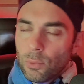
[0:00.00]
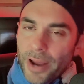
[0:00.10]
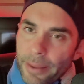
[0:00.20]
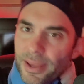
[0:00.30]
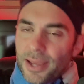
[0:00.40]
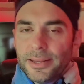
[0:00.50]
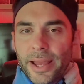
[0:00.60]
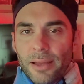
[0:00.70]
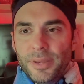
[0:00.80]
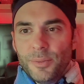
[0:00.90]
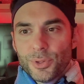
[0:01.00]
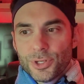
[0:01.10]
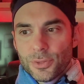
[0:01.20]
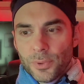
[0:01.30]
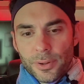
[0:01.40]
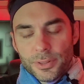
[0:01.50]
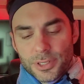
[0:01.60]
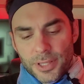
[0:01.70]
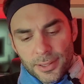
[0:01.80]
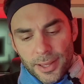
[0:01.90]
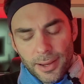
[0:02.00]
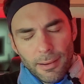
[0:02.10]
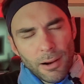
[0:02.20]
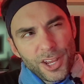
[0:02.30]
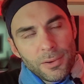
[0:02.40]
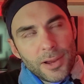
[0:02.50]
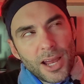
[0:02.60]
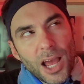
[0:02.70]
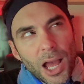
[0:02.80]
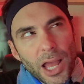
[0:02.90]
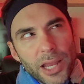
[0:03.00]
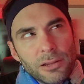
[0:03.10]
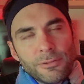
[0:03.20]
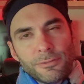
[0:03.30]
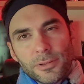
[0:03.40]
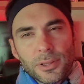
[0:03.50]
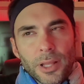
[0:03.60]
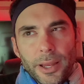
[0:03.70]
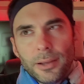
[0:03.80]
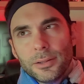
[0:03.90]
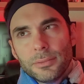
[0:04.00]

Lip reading: ramming it down people's throats, then aren't you kind of like